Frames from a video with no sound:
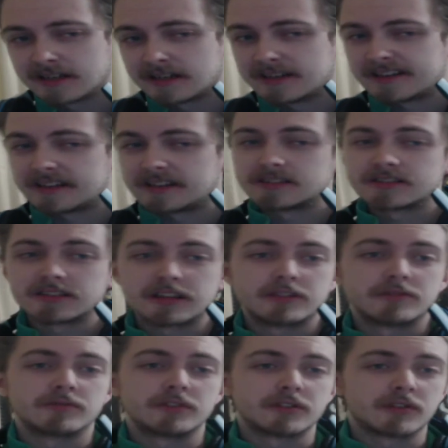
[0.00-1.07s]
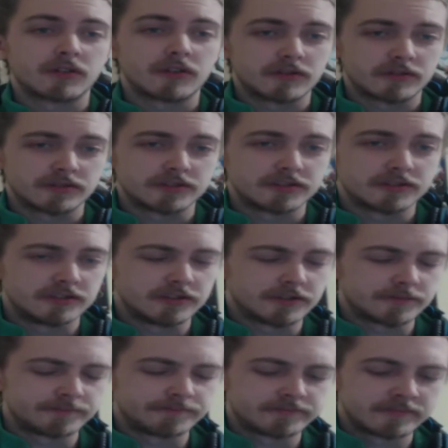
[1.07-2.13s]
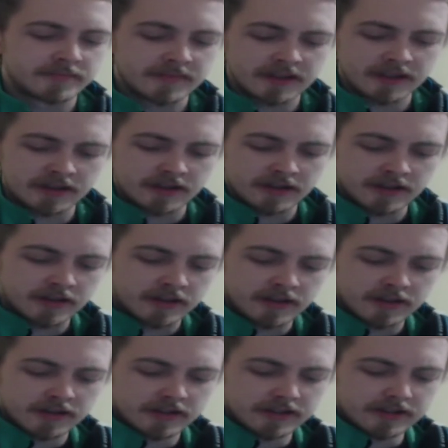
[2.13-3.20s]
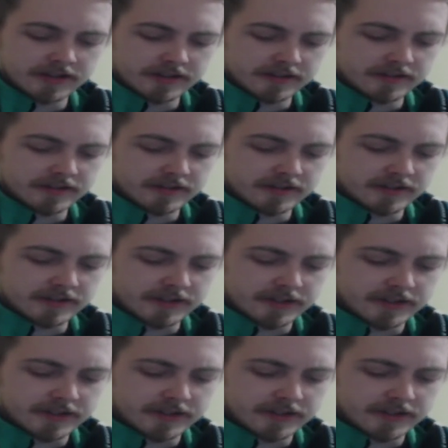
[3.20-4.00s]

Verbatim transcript: it's just getting really harder to do. And uh,